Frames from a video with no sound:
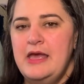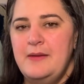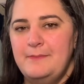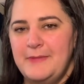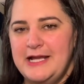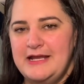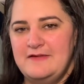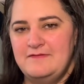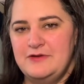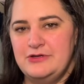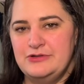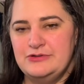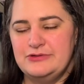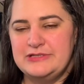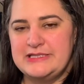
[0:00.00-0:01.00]
my
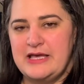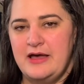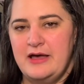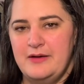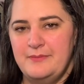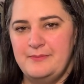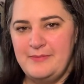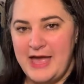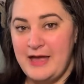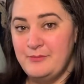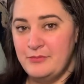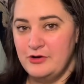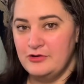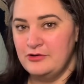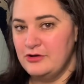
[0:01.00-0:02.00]
nephew's
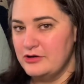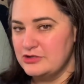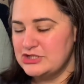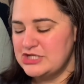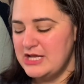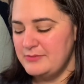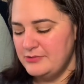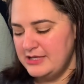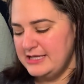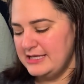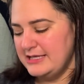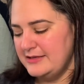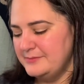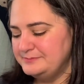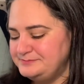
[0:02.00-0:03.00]
Battenberg crochet
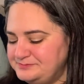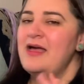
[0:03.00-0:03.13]
blanket.